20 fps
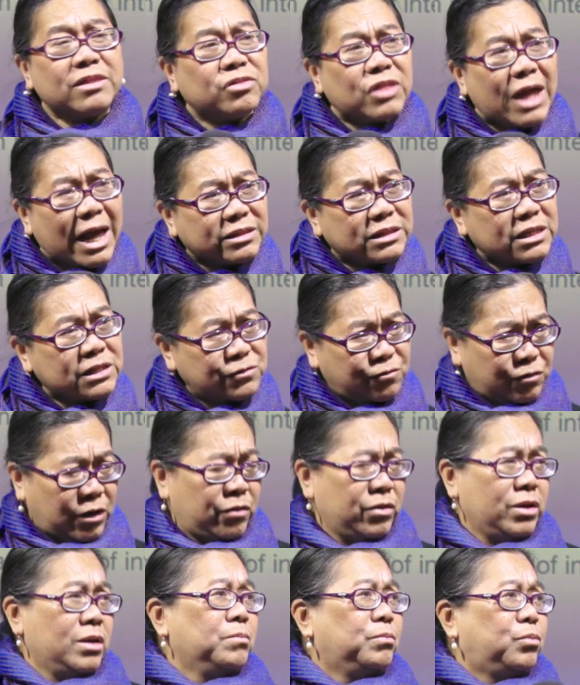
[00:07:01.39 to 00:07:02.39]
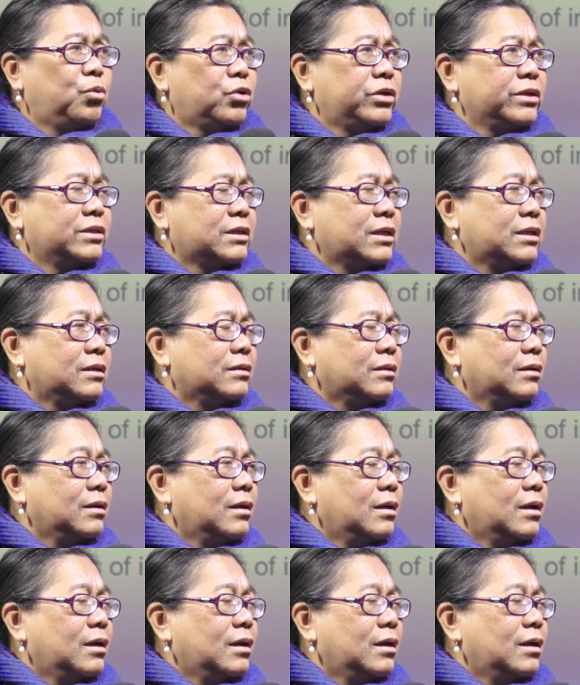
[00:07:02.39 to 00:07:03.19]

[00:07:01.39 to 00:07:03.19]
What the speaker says: and that is very important.